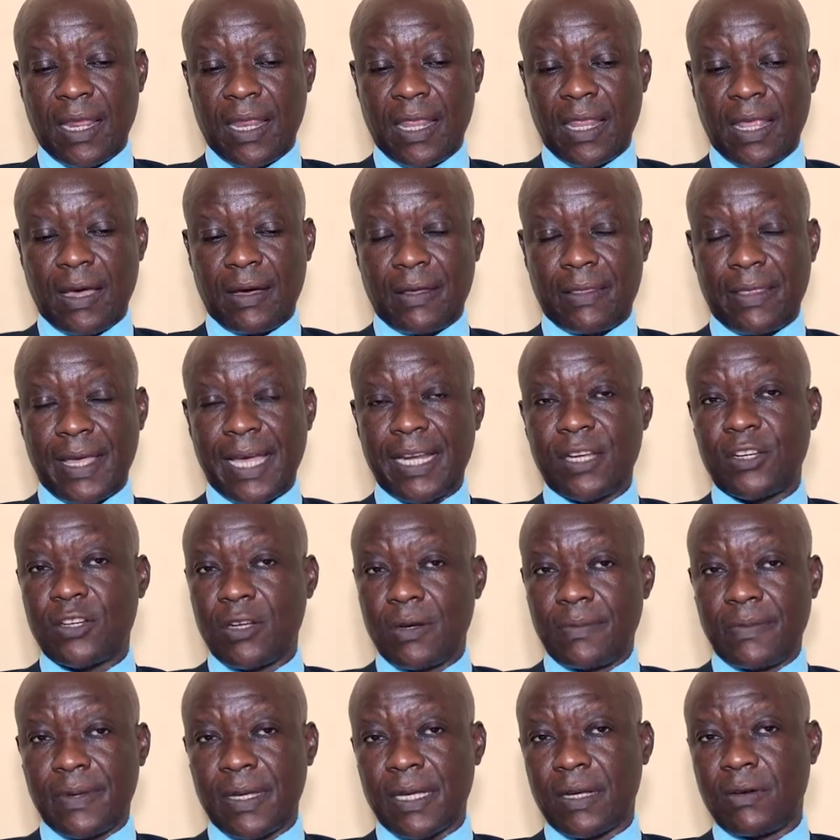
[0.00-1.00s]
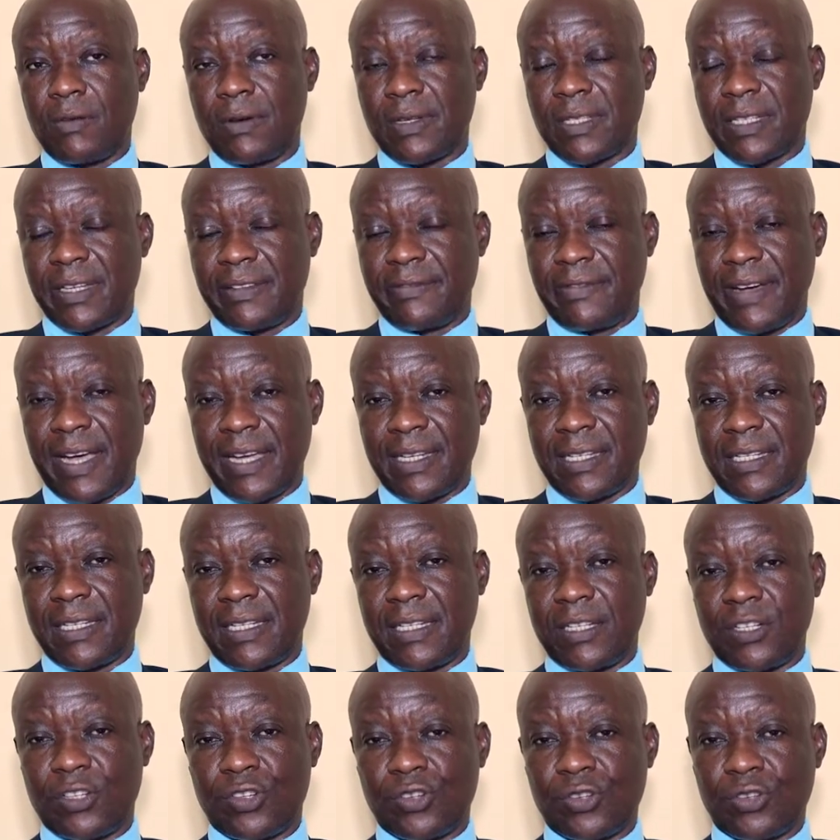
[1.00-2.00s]
Now, that topic was divided
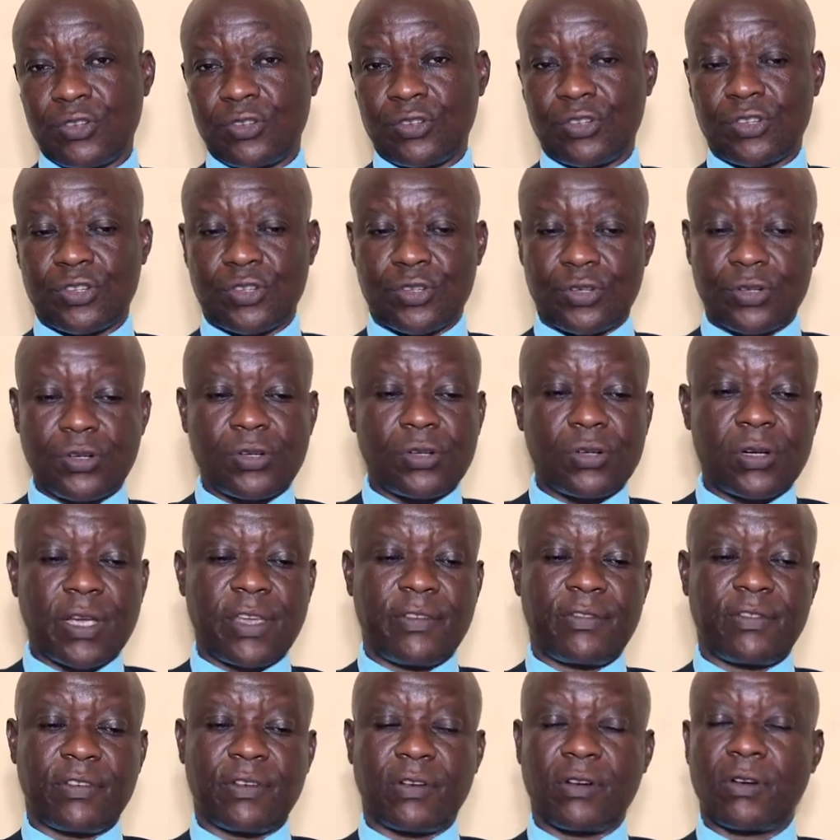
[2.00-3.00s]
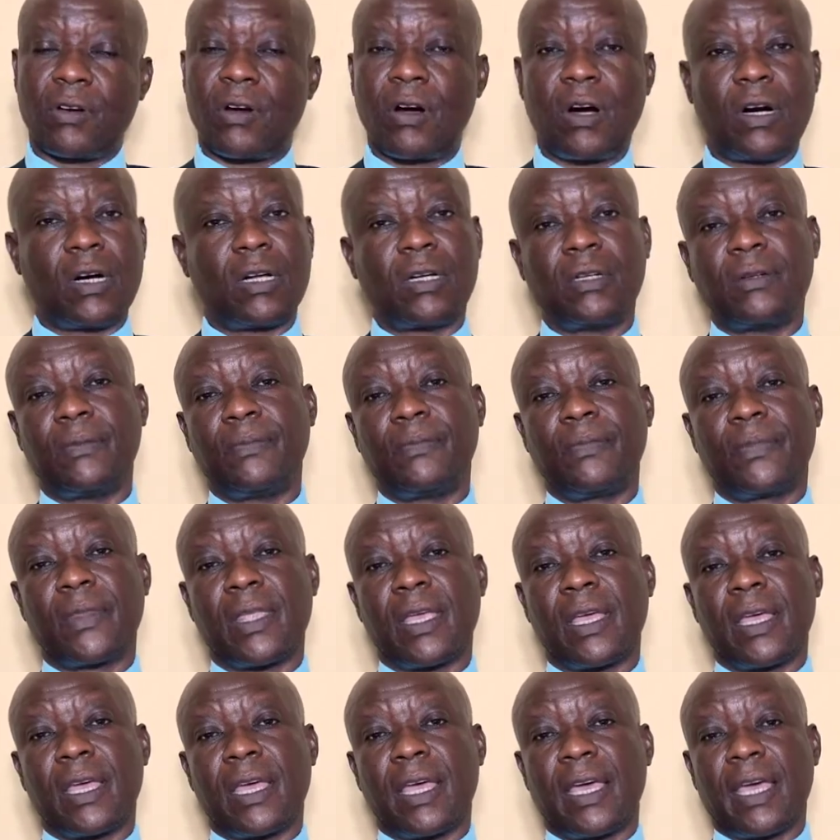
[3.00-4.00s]
into 2, if you recall.
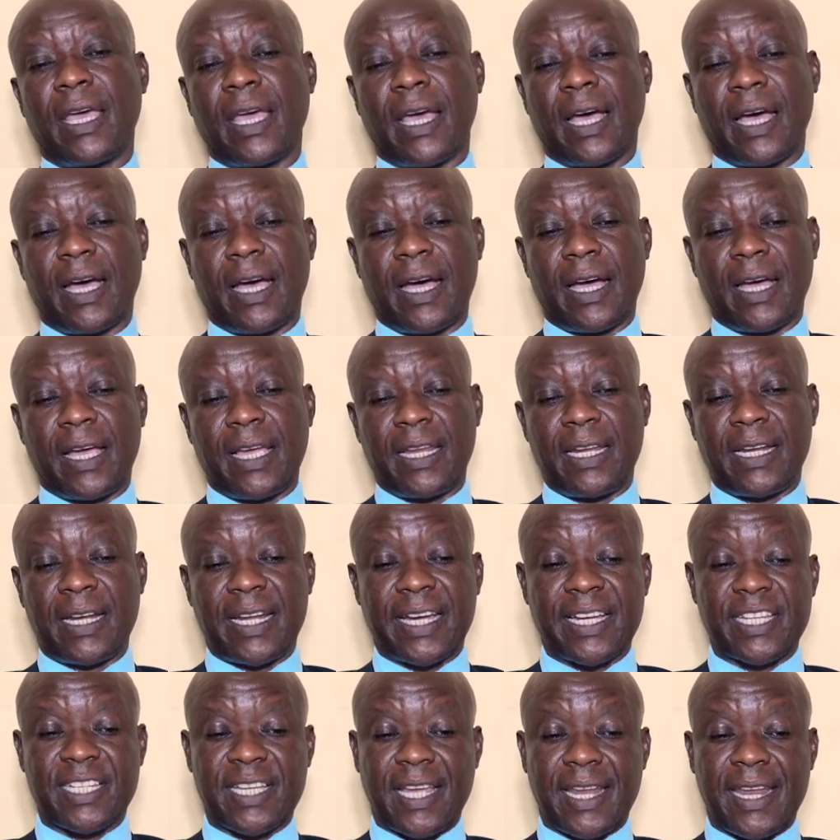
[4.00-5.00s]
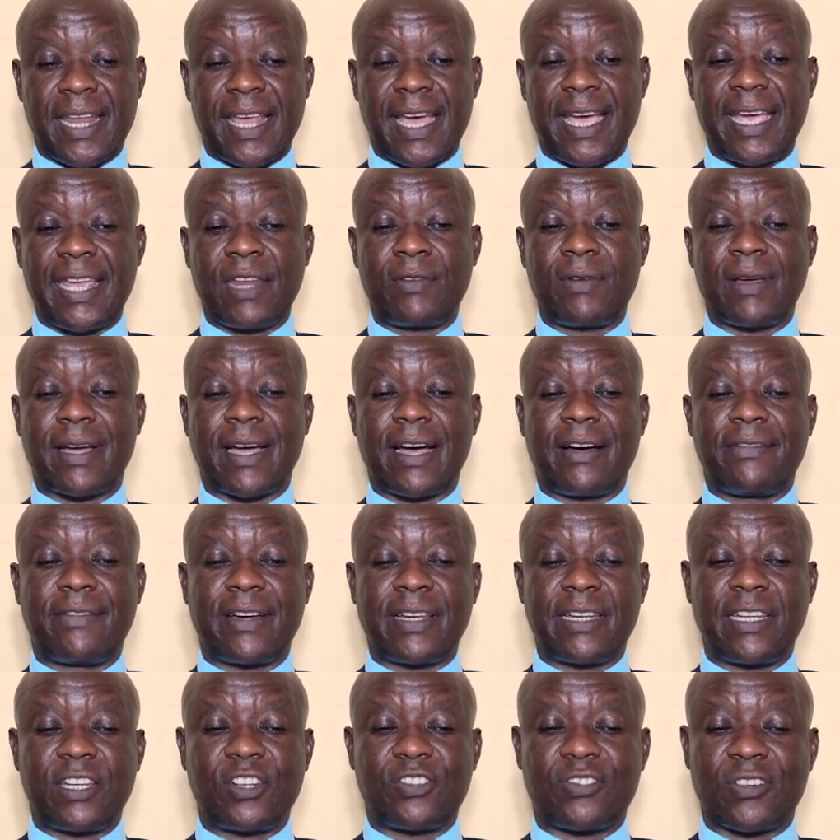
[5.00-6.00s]
In lecture 9, we
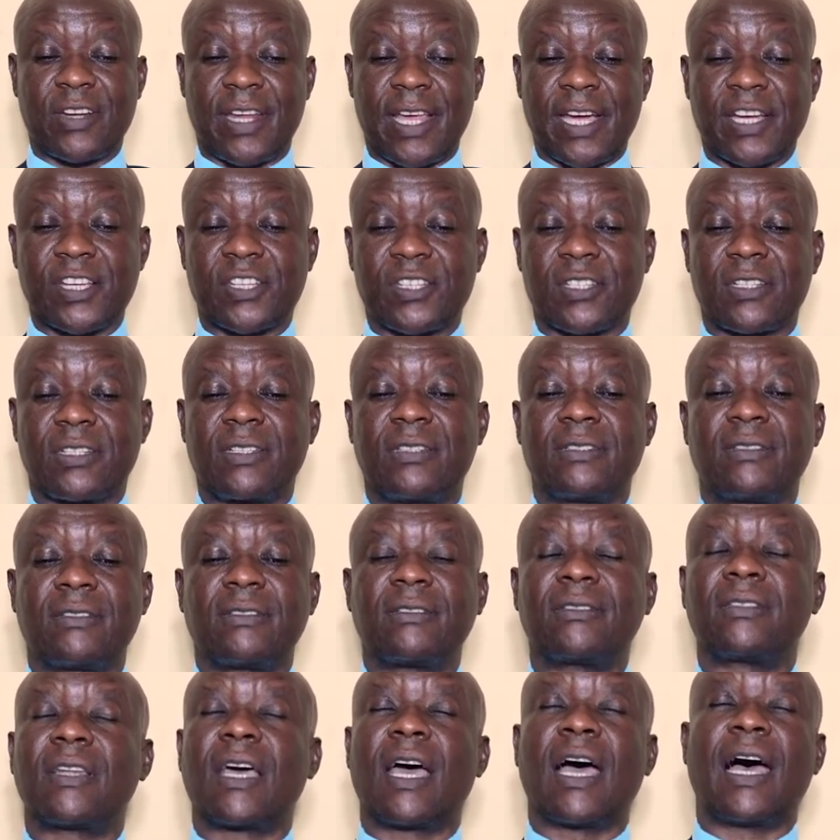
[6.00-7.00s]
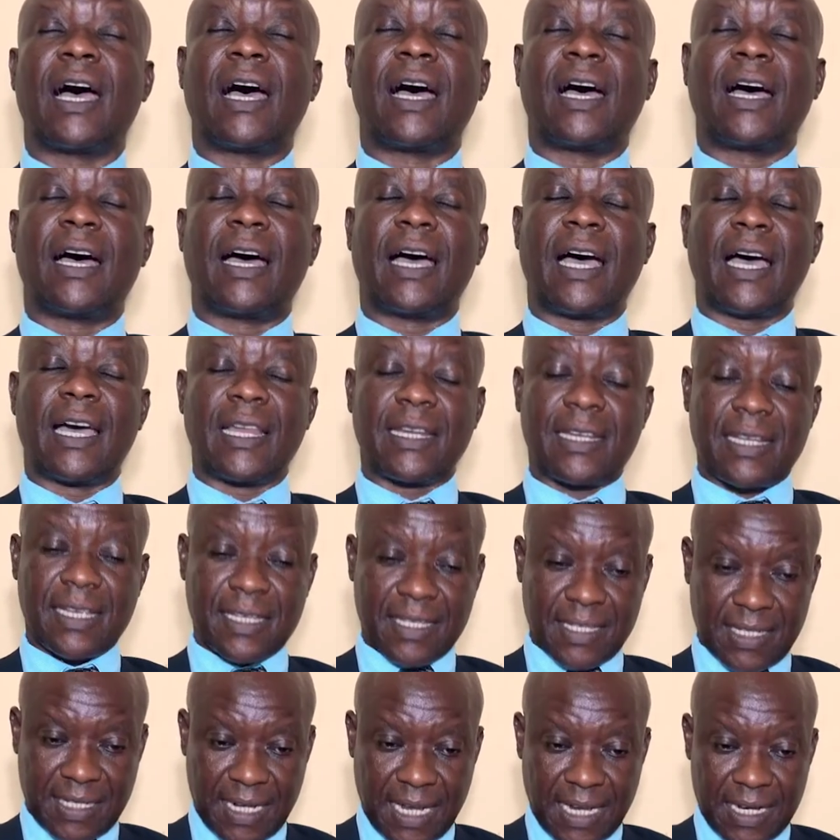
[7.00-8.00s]
covered introduction,
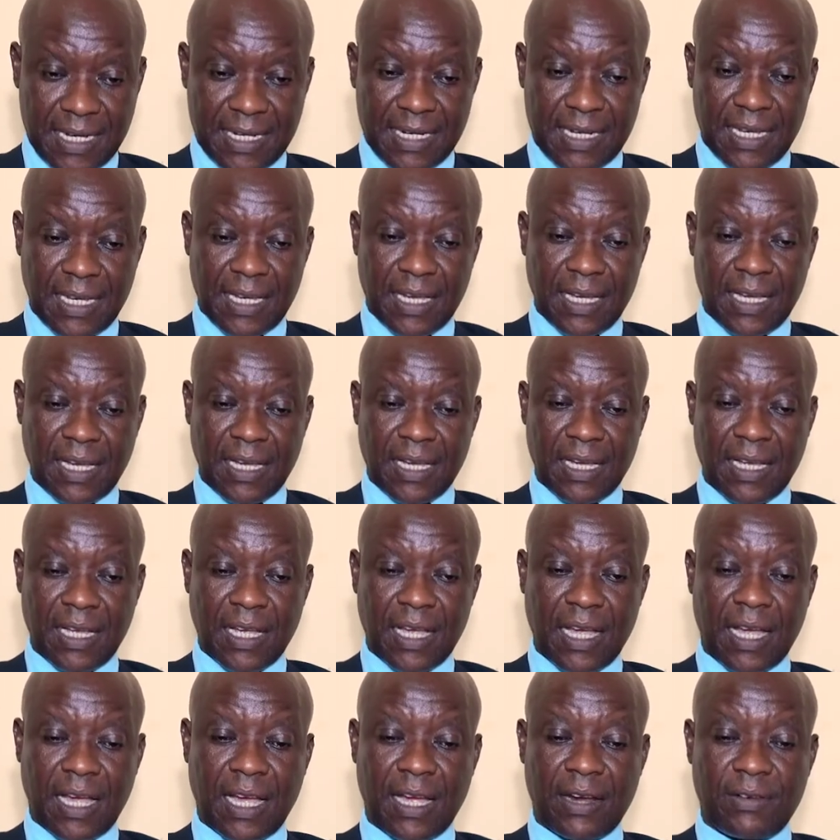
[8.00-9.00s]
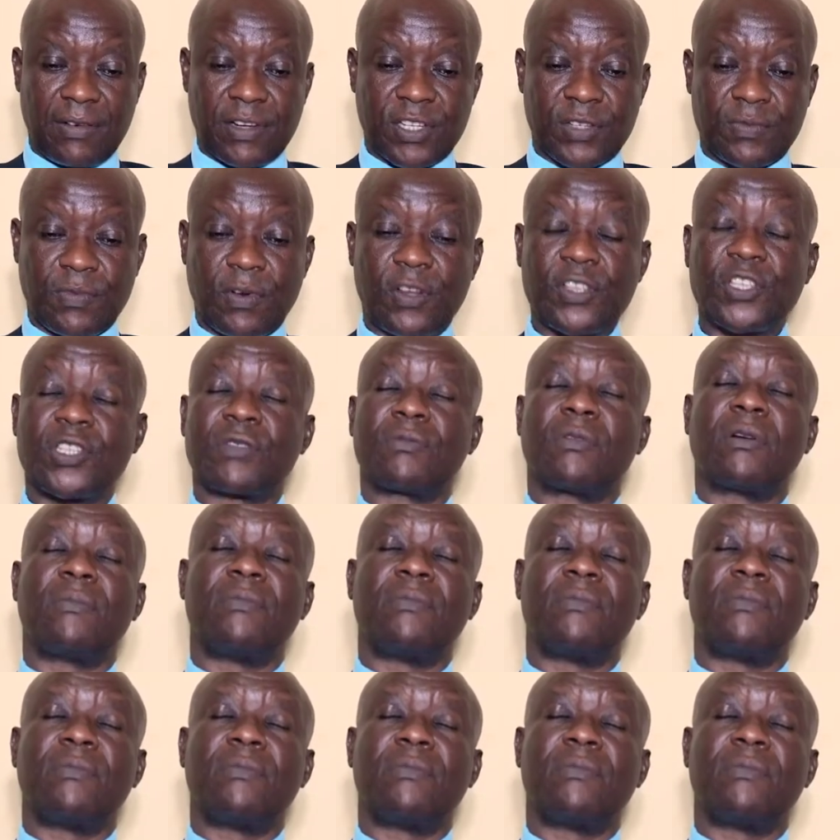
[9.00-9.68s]
understanding responsible